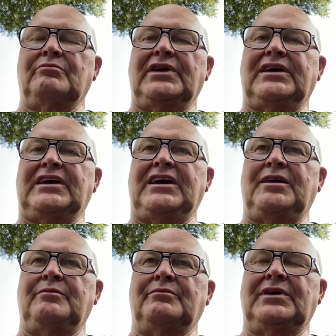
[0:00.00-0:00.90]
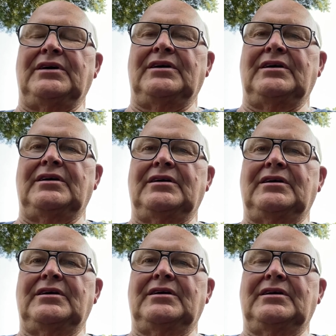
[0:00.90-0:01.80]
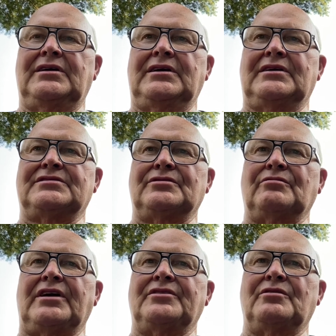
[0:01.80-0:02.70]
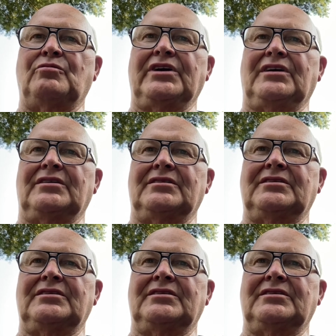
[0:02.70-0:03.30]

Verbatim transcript: became a surrendered will.